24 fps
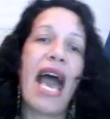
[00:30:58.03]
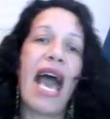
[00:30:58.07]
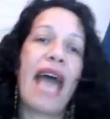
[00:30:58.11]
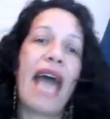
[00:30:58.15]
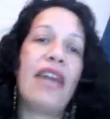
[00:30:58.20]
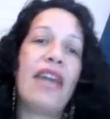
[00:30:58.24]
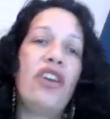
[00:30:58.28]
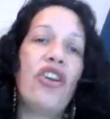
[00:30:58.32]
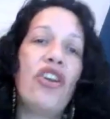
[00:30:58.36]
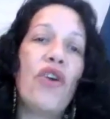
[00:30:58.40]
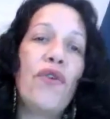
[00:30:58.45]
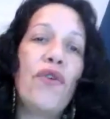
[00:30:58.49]

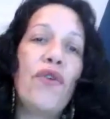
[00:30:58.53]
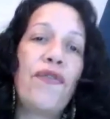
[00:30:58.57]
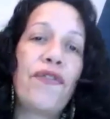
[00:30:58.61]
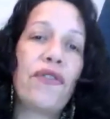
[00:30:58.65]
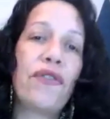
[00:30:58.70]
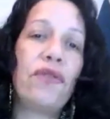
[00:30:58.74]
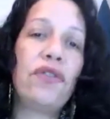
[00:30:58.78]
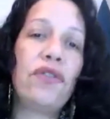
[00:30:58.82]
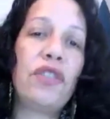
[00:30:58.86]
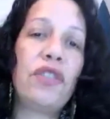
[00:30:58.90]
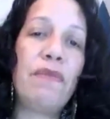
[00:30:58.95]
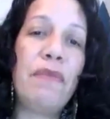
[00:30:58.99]
and no
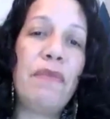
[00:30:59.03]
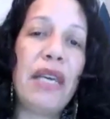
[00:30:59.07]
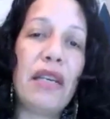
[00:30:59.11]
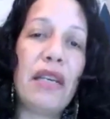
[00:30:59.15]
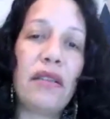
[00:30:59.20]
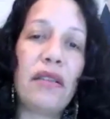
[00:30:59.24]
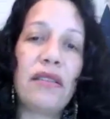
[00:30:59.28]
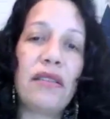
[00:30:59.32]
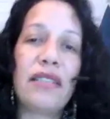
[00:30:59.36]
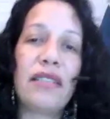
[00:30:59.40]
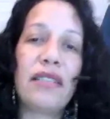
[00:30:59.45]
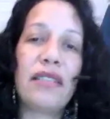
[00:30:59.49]
frills
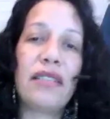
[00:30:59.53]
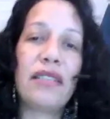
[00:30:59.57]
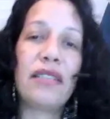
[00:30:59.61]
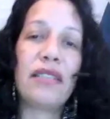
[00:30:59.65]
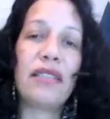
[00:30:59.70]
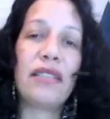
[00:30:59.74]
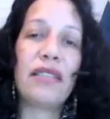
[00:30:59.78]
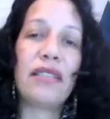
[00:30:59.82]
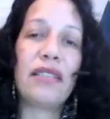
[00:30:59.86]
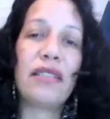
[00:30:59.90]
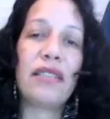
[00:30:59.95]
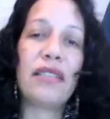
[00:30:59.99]
meals
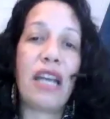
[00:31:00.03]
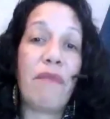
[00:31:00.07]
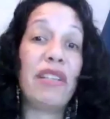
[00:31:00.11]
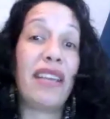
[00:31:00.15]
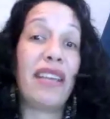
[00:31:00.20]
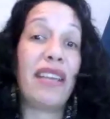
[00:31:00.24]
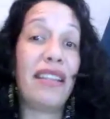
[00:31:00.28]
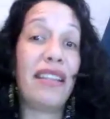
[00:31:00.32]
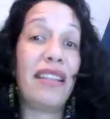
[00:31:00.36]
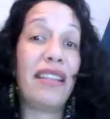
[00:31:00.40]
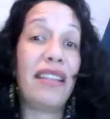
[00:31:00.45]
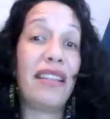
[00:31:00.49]

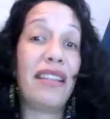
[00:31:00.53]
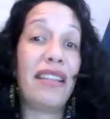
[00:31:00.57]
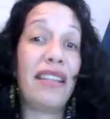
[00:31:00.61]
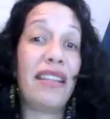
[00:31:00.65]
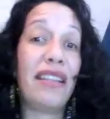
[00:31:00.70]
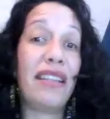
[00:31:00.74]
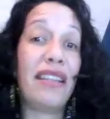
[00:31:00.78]
representing